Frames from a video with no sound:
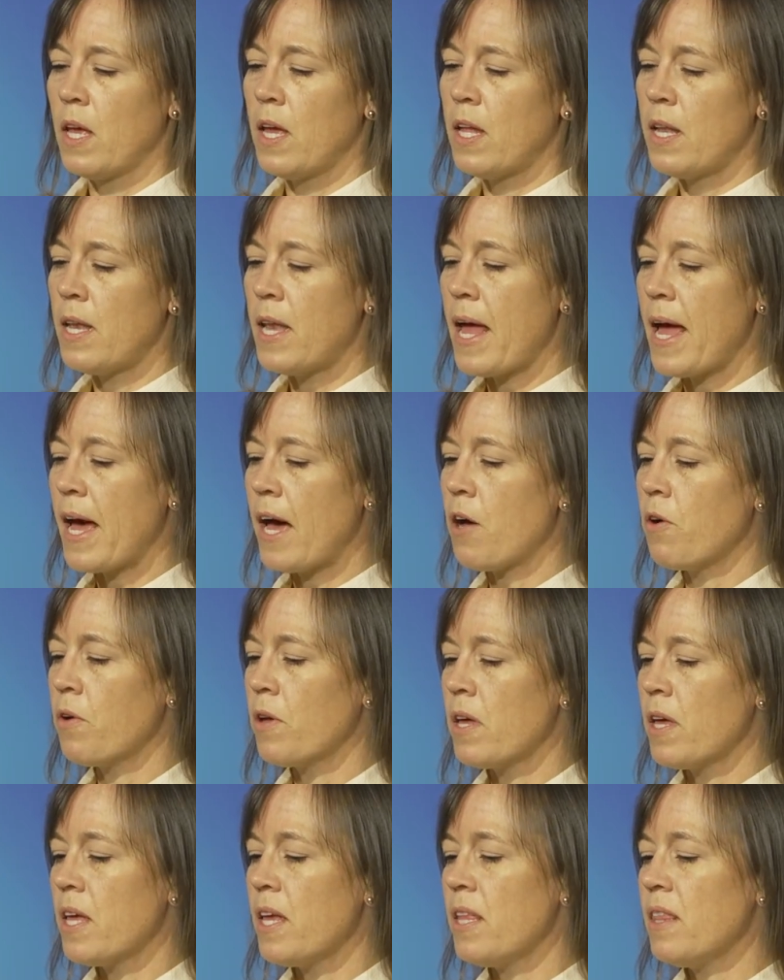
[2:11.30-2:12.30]
Now,
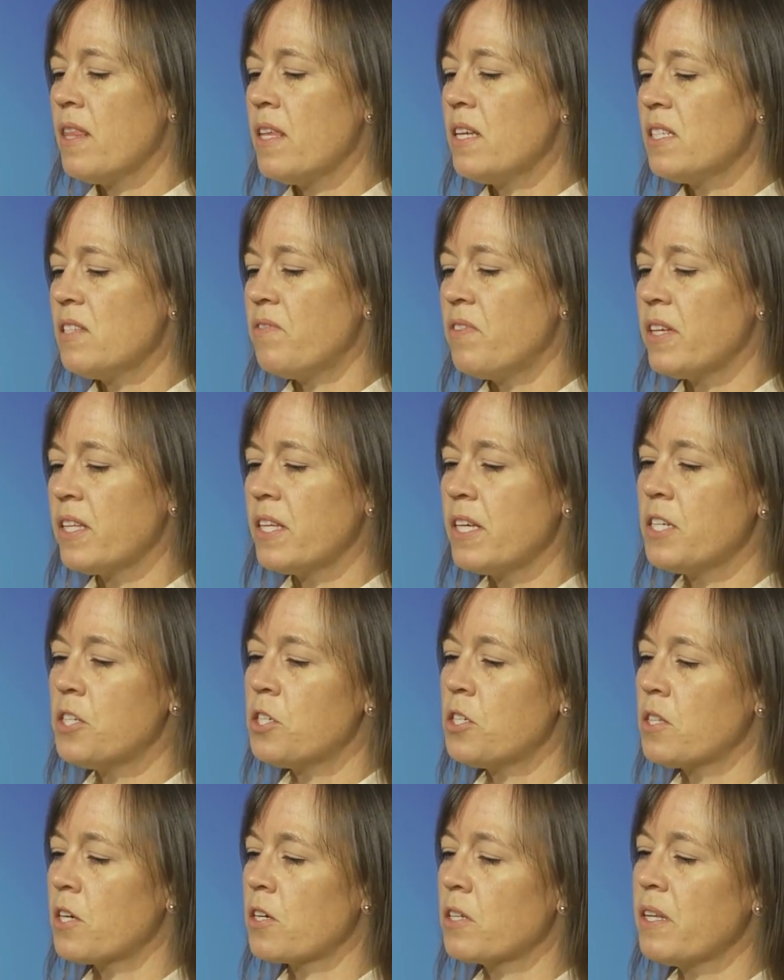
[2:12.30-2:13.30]
in this
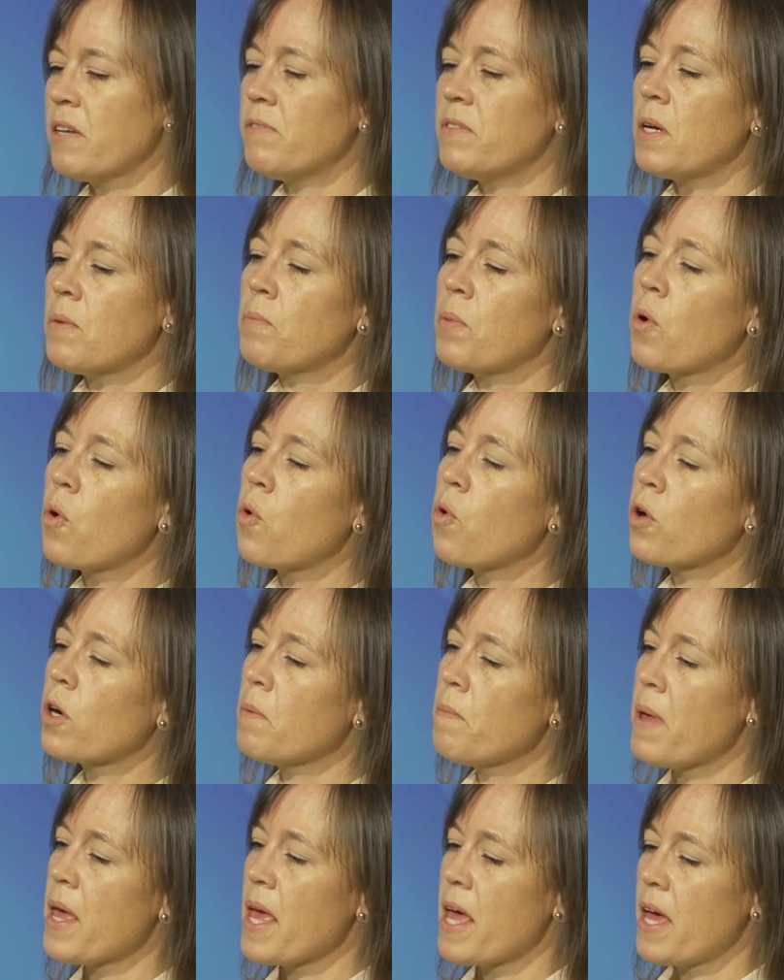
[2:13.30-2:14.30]
village, there lived a poor
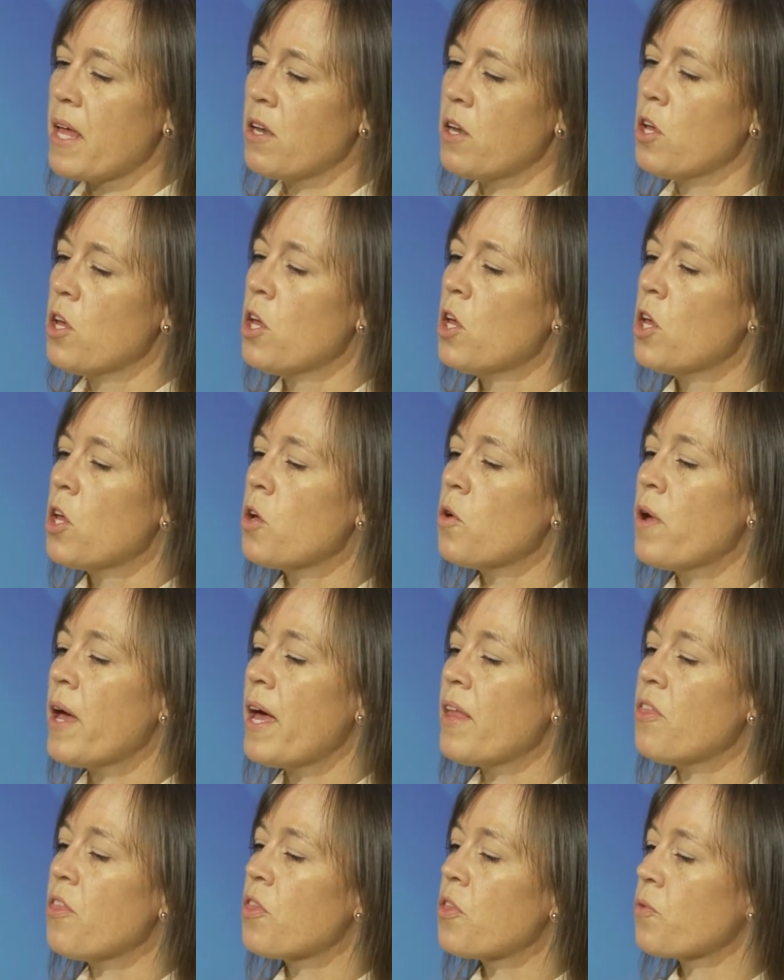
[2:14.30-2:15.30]
man who
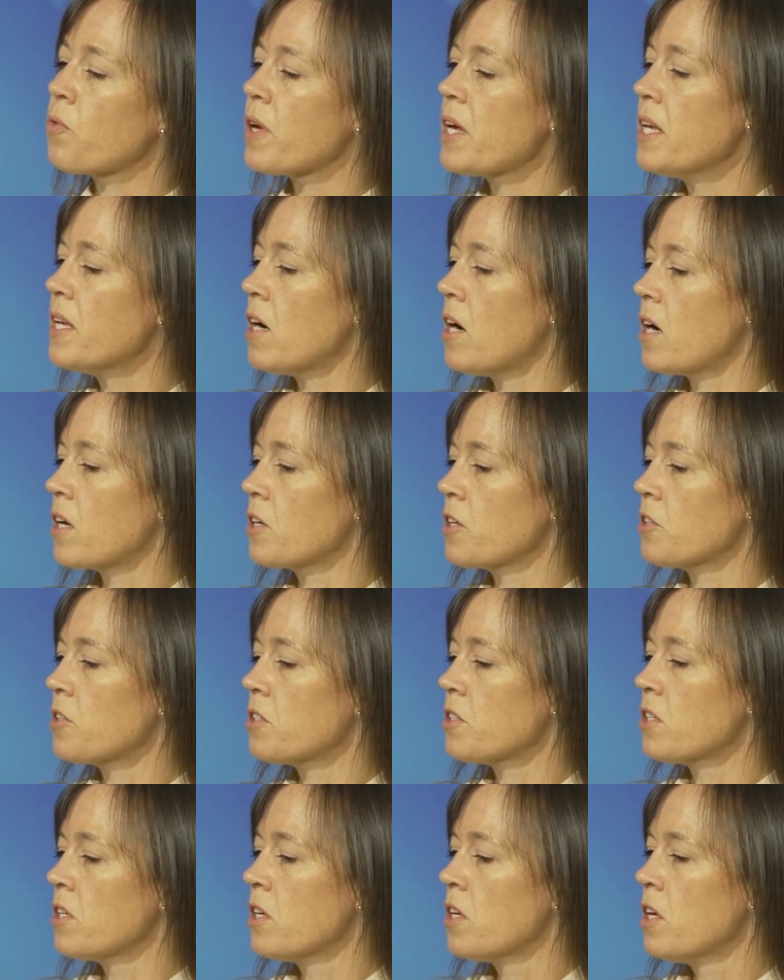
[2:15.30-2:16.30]
had 3
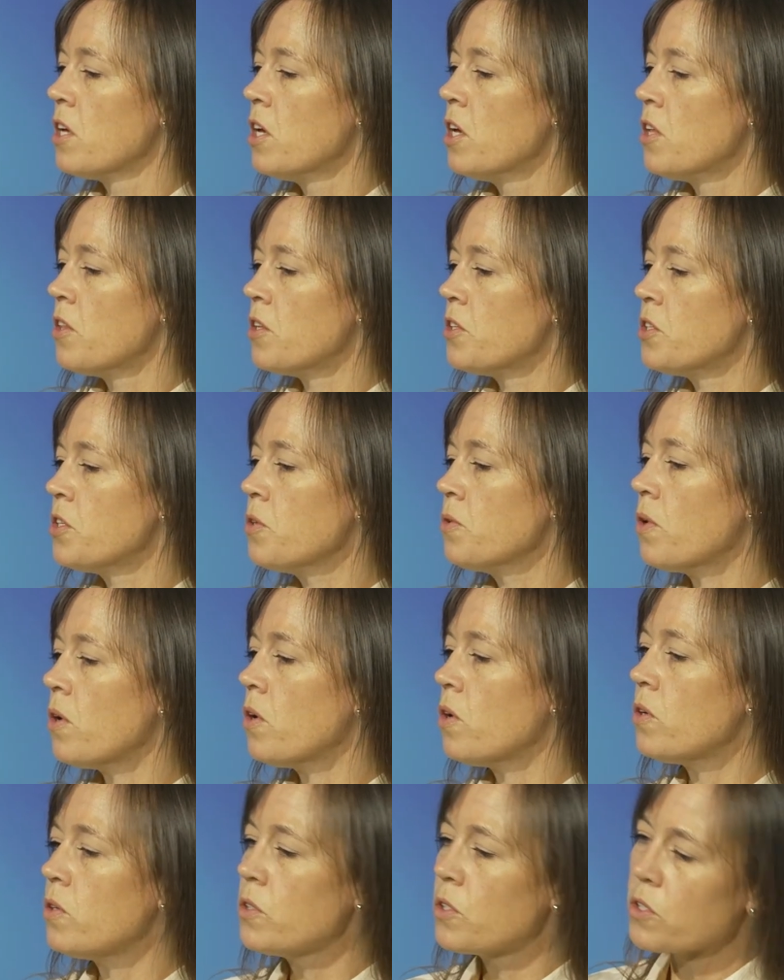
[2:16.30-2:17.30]
daughters. The 2
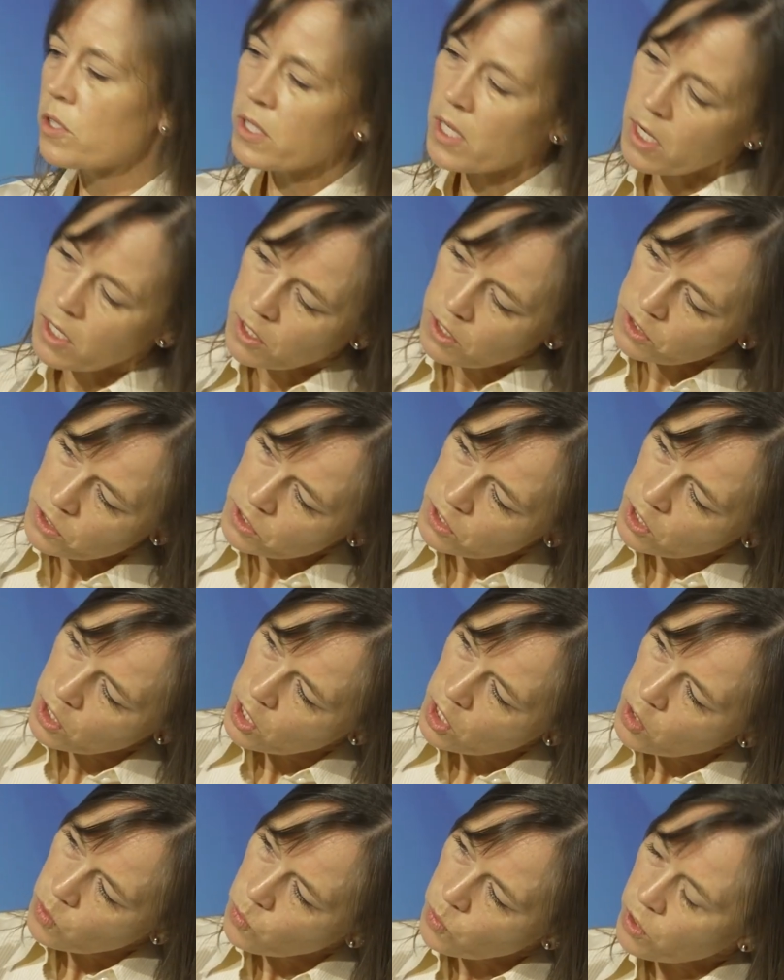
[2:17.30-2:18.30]
older daughters
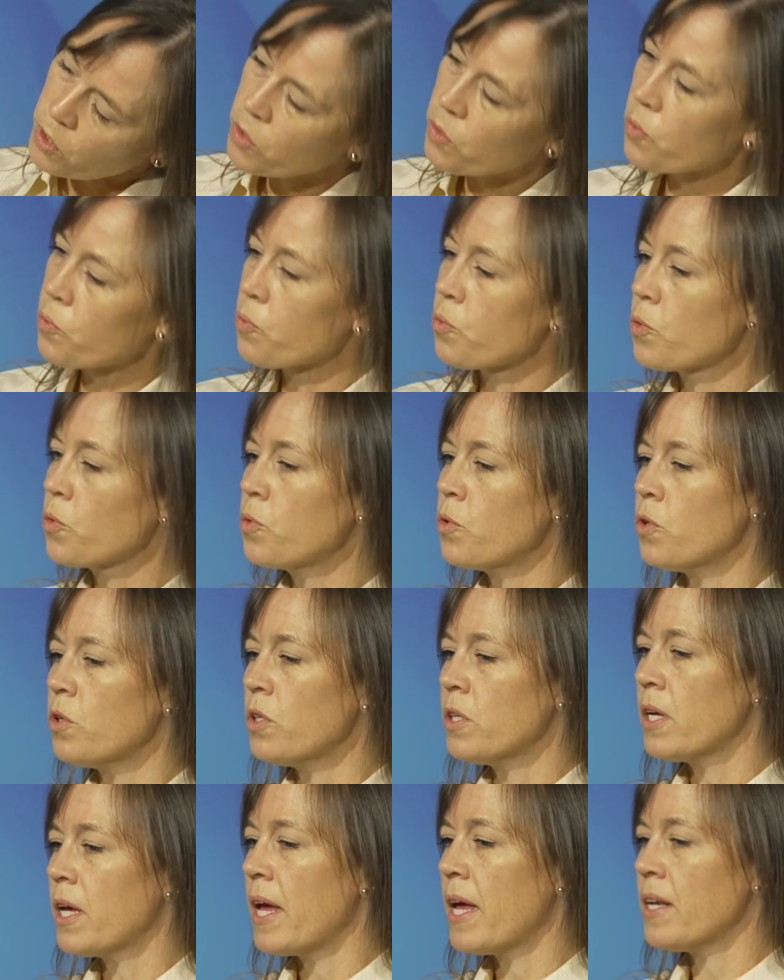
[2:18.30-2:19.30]
were
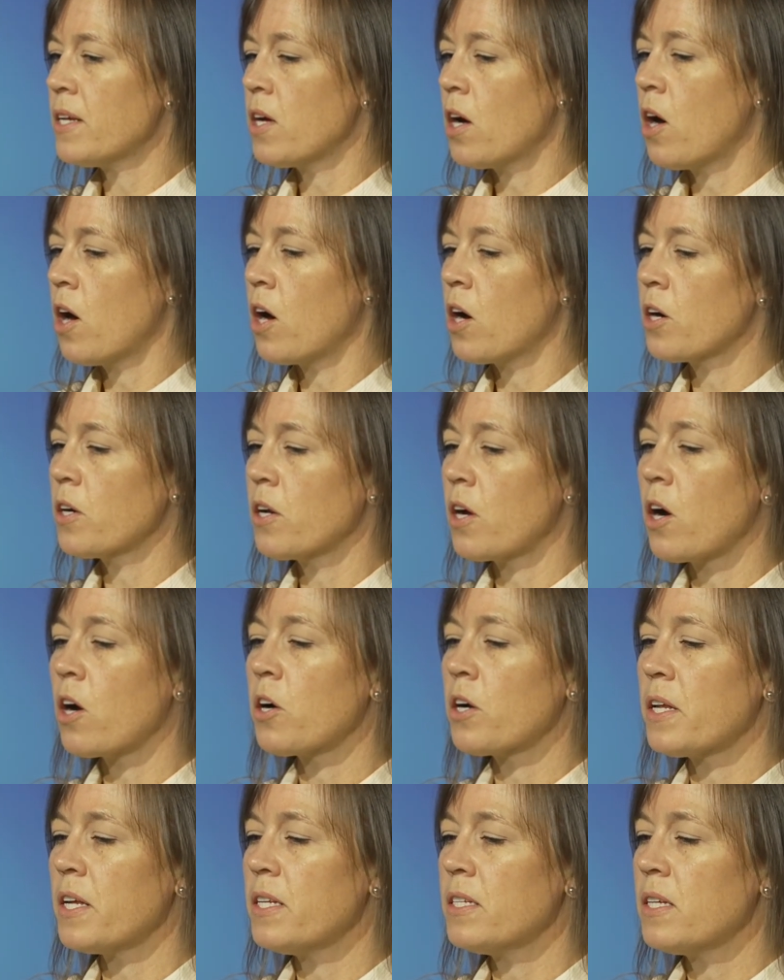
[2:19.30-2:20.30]
cruel and
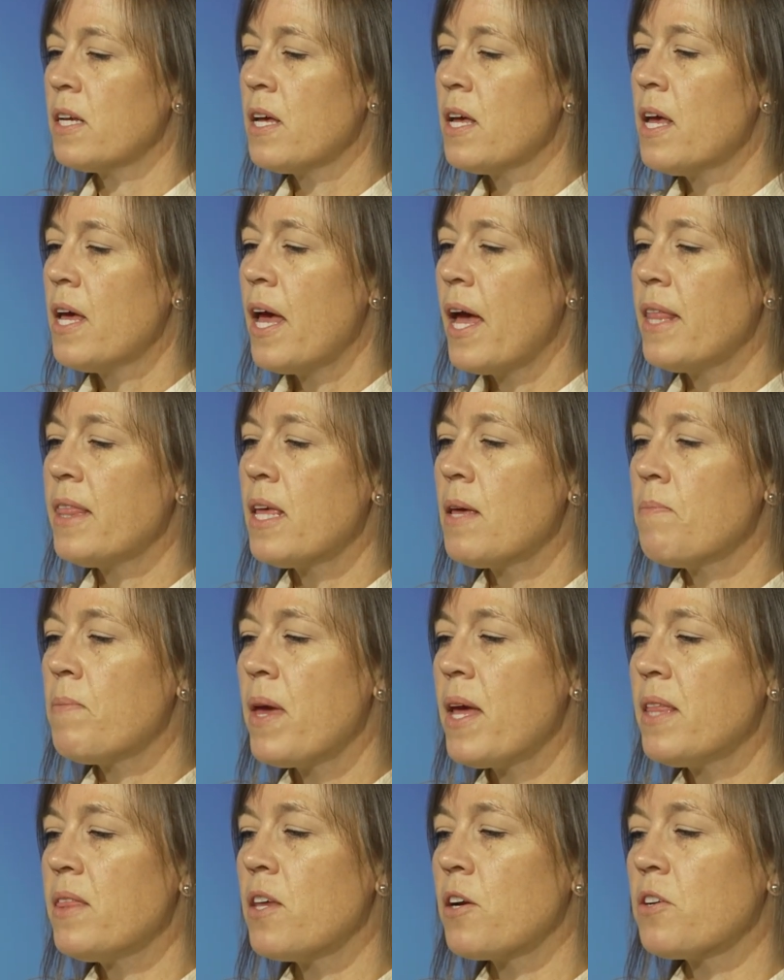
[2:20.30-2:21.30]
hard-hearted, and they
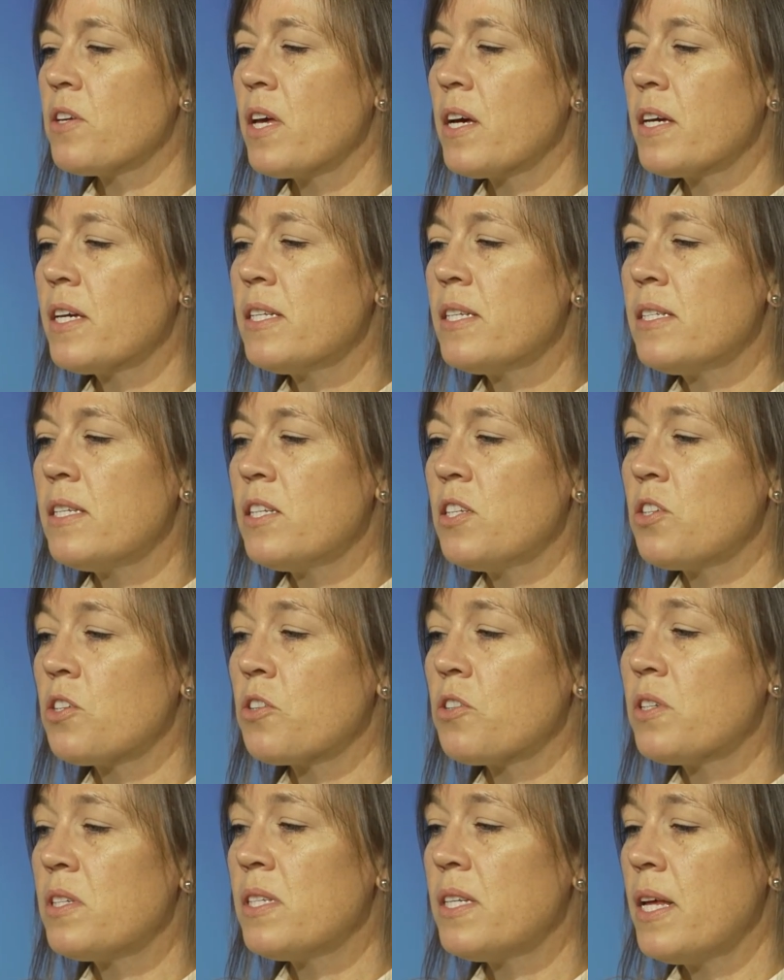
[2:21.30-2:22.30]
made their youngest
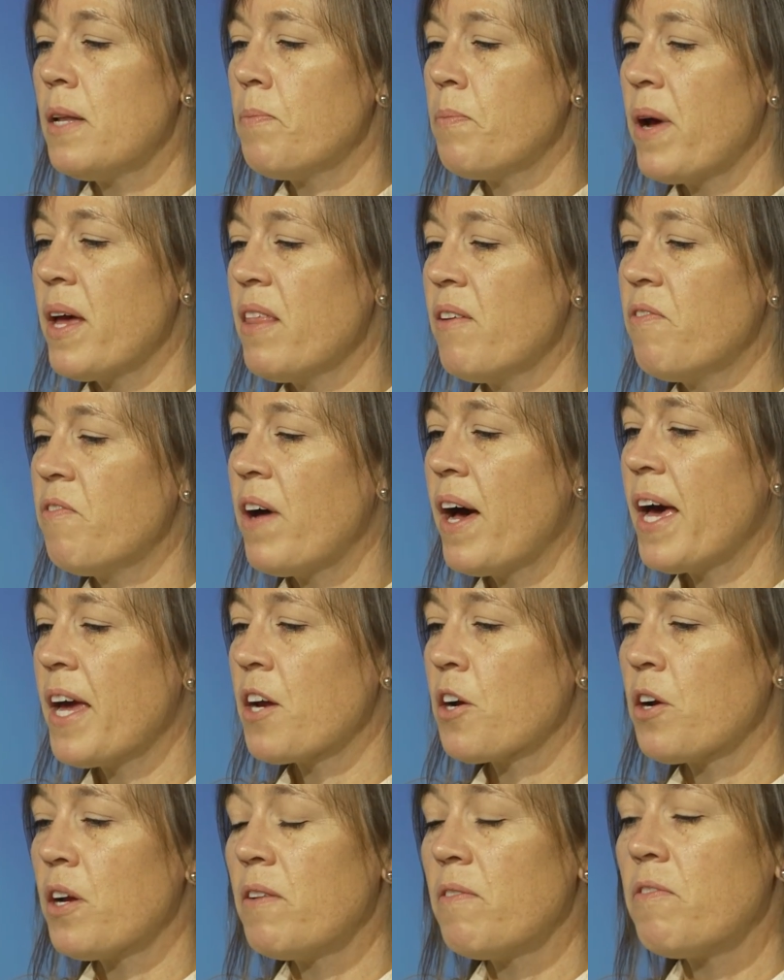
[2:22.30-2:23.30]
sister sit by the
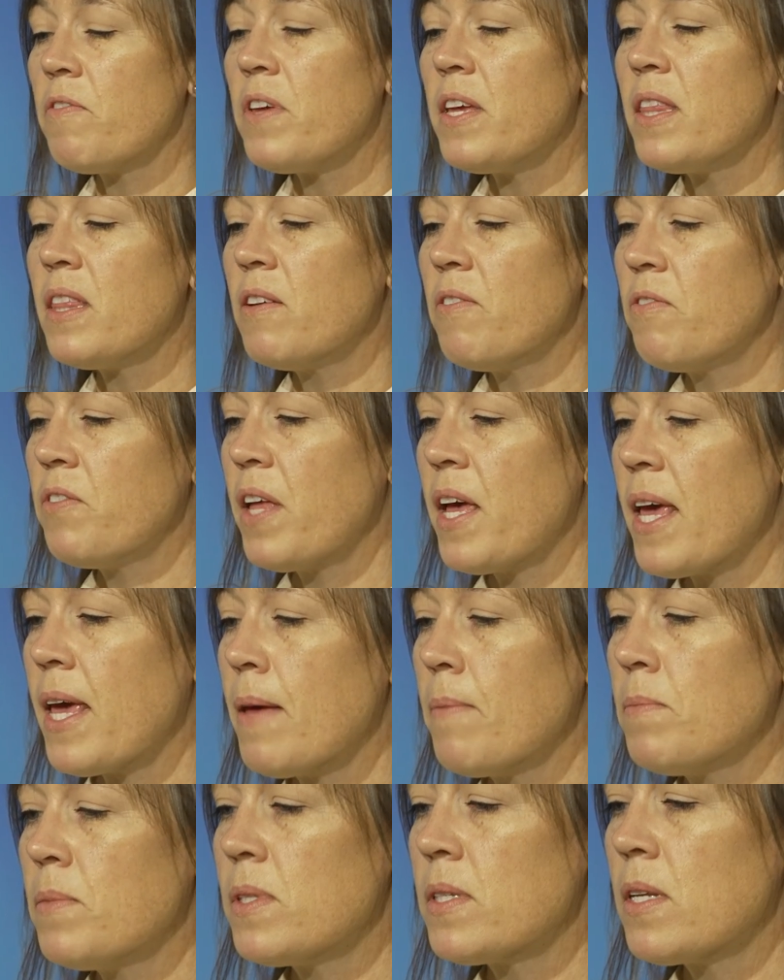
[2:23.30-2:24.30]
fire and feed the
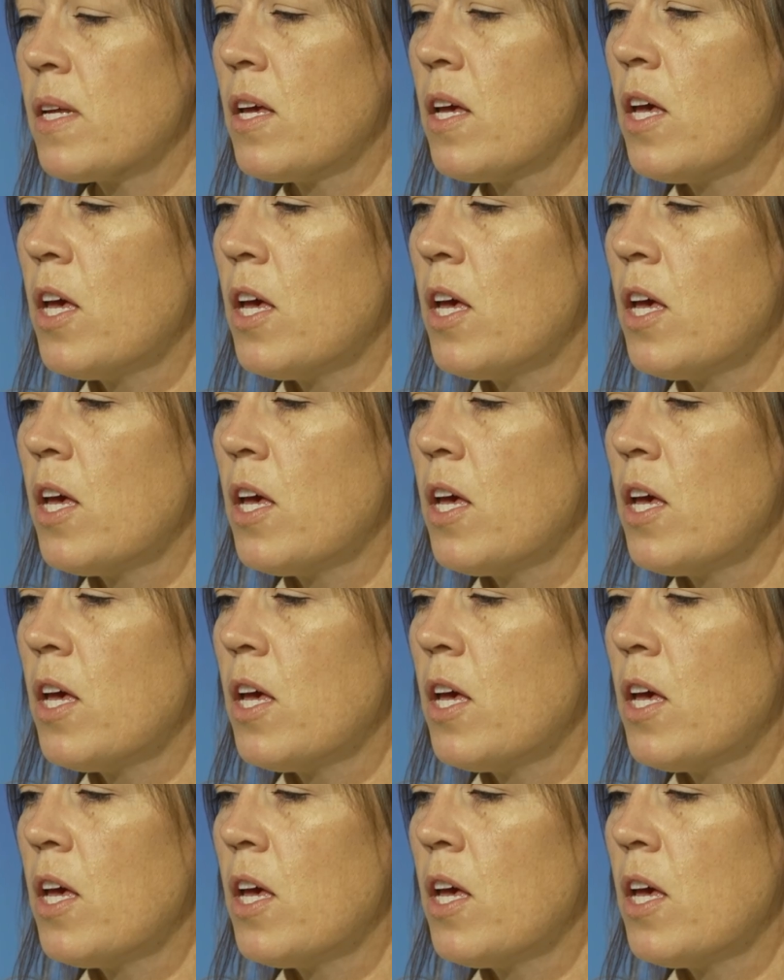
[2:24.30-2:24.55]
flames.